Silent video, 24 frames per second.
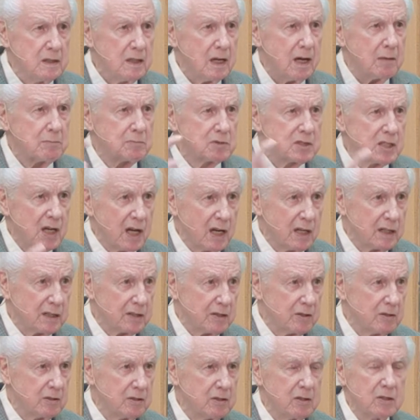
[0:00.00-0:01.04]
I'm telling
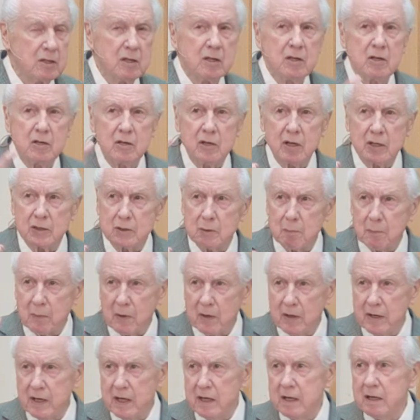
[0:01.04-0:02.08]
you, you ought to
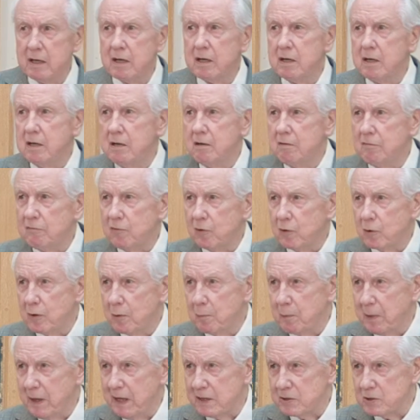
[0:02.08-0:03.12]
pray for the
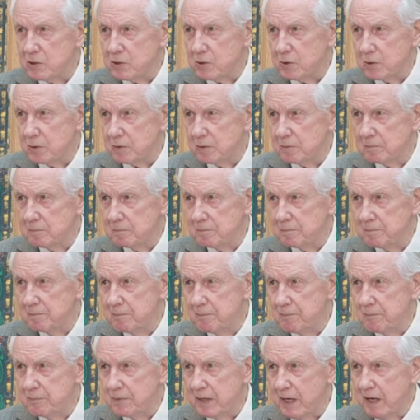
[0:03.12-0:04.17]
pastor
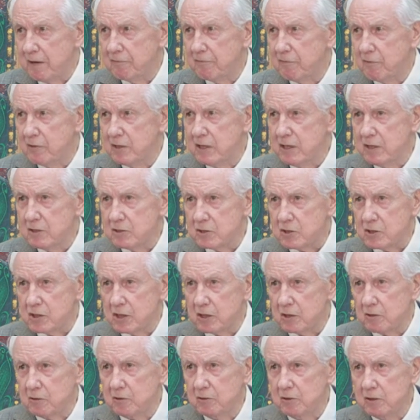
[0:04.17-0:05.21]
every
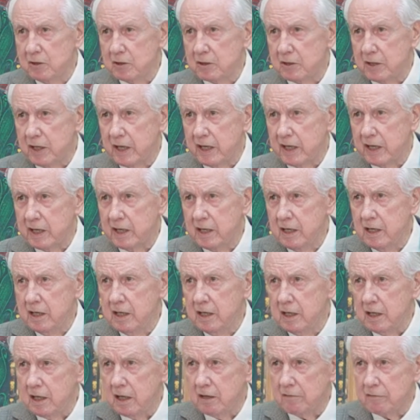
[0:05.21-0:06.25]
single day
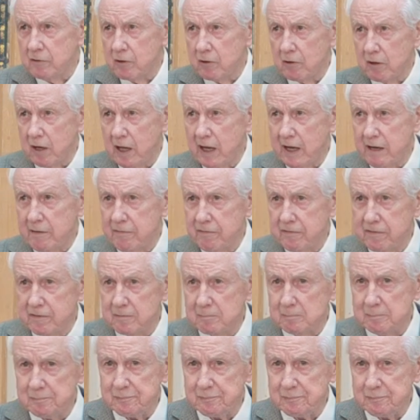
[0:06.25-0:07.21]
of your life.